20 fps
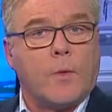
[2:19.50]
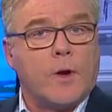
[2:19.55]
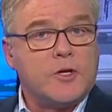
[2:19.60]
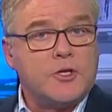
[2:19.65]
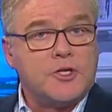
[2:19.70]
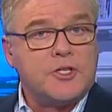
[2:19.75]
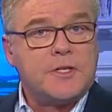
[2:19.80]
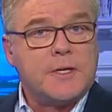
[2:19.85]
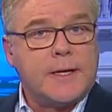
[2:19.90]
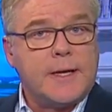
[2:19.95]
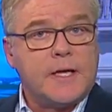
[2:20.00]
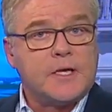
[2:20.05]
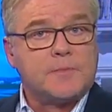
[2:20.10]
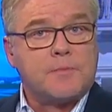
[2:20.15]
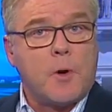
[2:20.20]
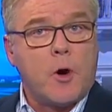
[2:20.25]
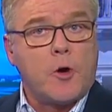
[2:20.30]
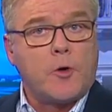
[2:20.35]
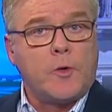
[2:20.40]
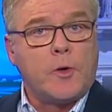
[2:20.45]
now, Reggie Sinha
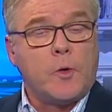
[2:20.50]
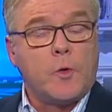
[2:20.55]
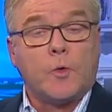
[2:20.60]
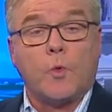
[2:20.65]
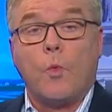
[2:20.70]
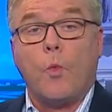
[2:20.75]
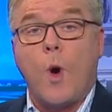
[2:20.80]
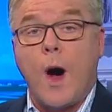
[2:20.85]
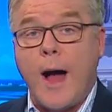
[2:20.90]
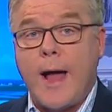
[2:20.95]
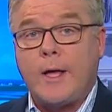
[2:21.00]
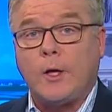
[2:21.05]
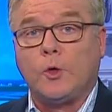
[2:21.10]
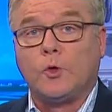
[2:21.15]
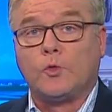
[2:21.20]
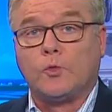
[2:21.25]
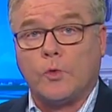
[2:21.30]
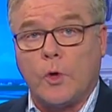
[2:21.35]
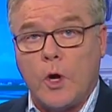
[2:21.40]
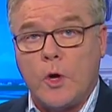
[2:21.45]
is partnering with
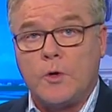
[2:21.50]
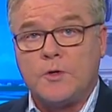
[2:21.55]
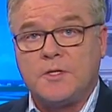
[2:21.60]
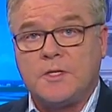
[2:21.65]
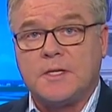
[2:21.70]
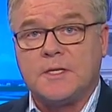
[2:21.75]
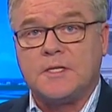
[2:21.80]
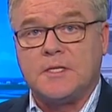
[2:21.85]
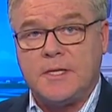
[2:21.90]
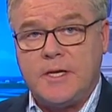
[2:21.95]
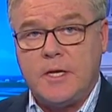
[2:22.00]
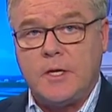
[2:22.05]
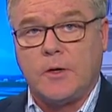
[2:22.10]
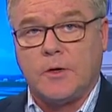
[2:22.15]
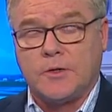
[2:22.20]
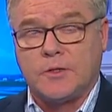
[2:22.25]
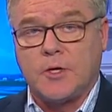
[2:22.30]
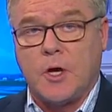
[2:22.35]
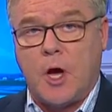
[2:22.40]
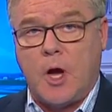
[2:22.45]
Wild Rose
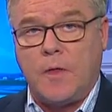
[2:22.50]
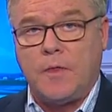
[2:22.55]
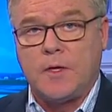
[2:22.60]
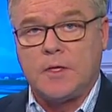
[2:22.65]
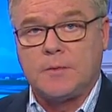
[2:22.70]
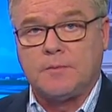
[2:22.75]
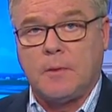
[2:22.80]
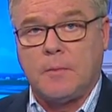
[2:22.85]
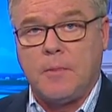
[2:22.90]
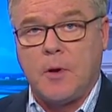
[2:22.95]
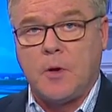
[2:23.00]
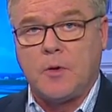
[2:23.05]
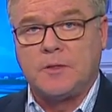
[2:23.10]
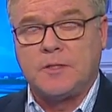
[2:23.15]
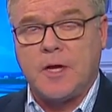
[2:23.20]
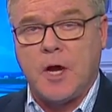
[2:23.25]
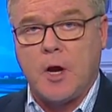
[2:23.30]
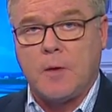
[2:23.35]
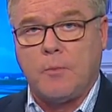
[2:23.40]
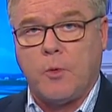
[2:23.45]
Casinos on this
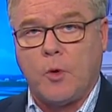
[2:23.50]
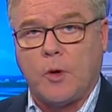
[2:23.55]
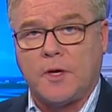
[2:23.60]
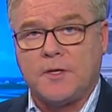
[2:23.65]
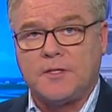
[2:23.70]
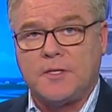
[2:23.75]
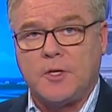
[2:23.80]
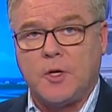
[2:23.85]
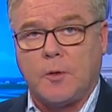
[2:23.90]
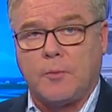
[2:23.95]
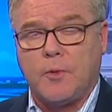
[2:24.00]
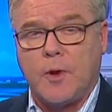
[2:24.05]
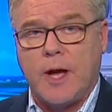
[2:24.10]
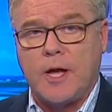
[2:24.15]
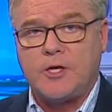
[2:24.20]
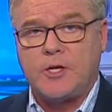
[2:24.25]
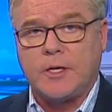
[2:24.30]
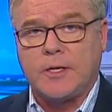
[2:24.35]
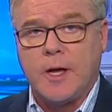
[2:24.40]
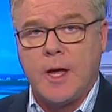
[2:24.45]
proposed airport casino
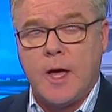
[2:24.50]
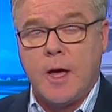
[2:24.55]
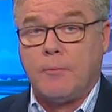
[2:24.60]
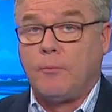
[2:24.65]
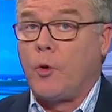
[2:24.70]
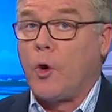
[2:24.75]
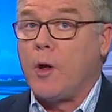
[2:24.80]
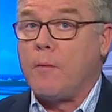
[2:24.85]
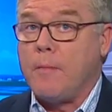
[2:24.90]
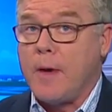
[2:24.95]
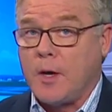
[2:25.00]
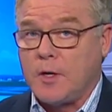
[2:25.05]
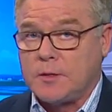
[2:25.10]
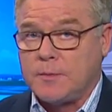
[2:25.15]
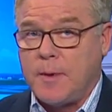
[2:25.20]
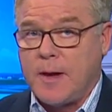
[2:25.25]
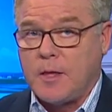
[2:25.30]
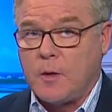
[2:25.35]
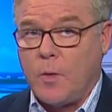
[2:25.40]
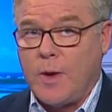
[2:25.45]
project. Prairie
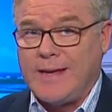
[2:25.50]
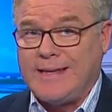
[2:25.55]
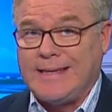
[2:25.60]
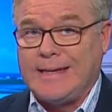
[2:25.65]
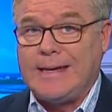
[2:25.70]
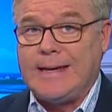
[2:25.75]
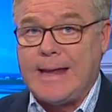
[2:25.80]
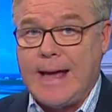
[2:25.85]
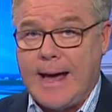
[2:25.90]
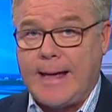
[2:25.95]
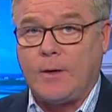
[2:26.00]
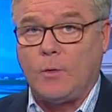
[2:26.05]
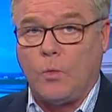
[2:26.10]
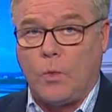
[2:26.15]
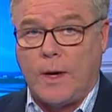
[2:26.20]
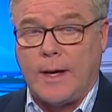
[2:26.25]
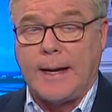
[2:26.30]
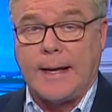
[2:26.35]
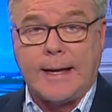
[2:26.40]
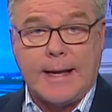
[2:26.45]
Meadows, by the way, did
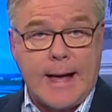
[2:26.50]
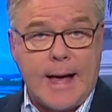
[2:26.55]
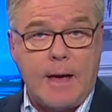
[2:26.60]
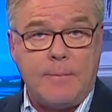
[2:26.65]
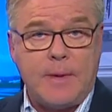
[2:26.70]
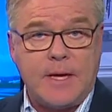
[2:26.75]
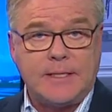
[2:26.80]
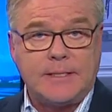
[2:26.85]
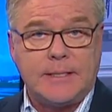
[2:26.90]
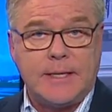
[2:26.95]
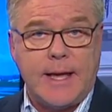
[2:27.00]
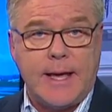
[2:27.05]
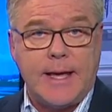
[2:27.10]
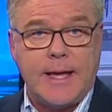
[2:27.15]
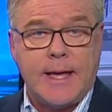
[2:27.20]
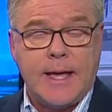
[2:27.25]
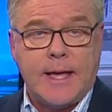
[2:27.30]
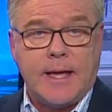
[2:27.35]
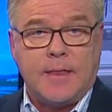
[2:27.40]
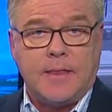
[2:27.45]
not want to comment
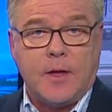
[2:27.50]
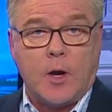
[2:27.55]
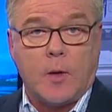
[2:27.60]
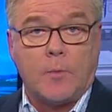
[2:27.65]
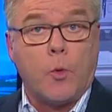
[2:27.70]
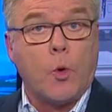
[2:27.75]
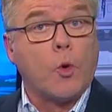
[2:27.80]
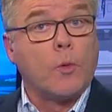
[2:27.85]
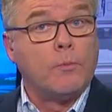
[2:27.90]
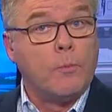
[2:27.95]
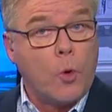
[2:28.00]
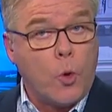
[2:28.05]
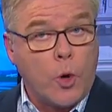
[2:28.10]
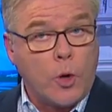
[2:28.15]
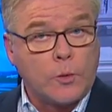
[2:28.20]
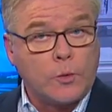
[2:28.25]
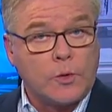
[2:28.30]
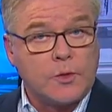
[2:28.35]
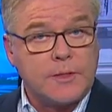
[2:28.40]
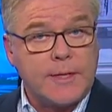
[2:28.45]
today. The airport
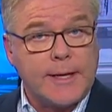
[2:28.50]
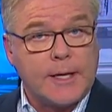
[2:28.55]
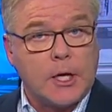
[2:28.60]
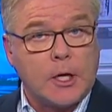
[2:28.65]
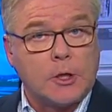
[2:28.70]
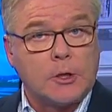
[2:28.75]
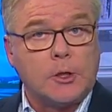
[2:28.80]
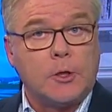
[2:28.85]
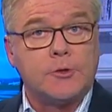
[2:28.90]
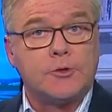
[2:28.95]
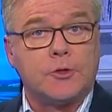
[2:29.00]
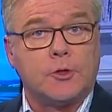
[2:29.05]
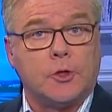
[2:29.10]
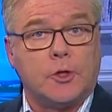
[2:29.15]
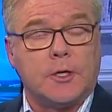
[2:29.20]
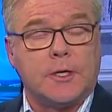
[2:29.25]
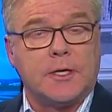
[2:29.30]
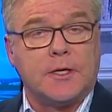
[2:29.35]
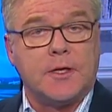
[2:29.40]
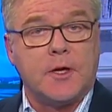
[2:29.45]
board will take a
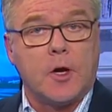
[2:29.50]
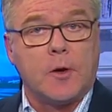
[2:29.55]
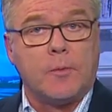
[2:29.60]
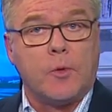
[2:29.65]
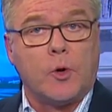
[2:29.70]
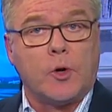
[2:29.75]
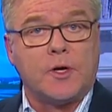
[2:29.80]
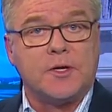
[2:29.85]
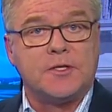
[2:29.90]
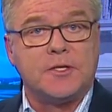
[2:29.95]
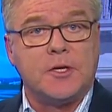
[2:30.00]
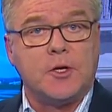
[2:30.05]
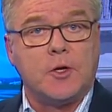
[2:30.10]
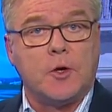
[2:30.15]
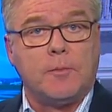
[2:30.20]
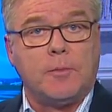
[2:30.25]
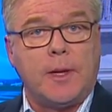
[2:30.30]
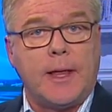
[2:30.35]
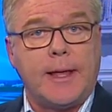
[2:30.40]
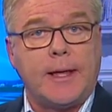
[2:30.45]
closer look at the airport
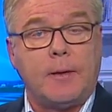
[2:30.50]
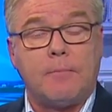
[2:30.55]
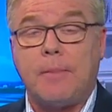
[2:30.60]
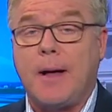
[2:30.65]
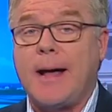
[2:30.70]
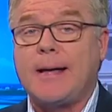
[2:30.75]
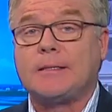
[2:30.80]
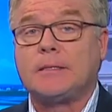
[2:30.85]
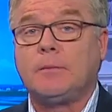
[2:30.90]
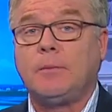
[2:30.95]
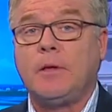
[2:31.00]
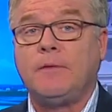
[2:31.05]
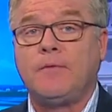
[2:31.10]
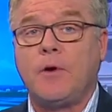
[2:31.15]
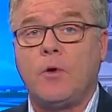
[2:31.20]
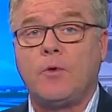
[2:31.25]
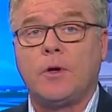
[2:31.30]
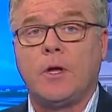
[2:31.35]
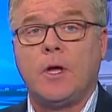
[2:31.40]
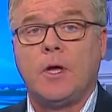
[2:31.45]
casino plan and
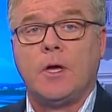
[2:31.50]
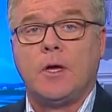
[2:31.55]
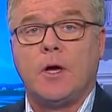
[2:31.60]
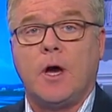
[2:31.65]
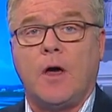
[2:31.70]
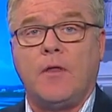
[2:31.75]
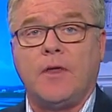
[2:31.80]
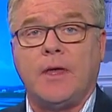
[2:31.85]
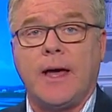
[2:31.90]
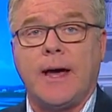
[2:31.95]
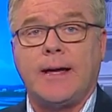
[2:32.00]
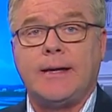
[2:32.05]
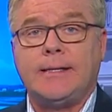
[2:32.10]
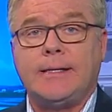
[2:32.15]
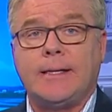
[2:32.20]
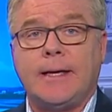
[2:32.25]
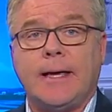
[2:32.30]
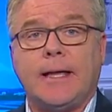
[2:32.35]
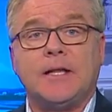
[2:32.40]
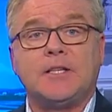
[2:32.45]
possibly vote on the
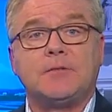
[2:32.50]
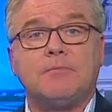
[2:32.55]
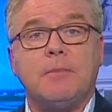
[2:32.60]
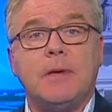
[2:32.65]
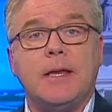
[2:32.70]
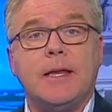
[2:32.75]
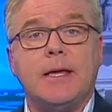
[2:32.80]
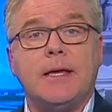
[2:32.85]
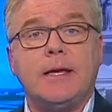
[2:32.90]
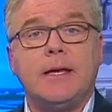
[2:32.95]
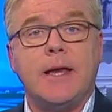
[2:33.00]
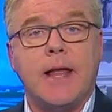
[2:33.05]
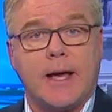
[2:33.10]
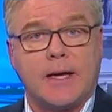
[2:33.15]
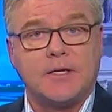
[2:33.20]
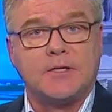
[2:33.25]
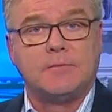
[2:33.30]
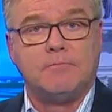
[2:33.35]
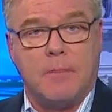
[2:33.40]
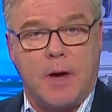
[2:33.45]
idea at its meeting
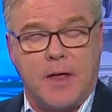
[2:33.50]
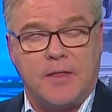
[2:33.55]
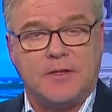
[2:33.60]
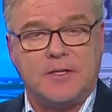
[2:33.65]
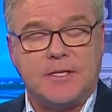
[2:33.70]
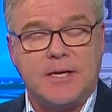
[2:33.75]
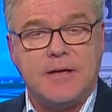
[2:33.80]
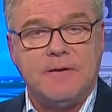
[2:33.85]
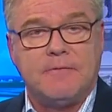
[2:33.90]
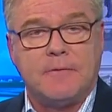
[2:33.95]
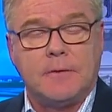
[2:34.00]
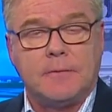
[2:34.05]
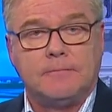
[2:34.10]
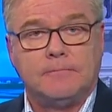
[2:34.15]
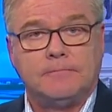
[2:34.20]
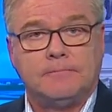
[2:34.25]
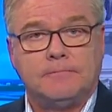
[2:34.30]
next month. Steve?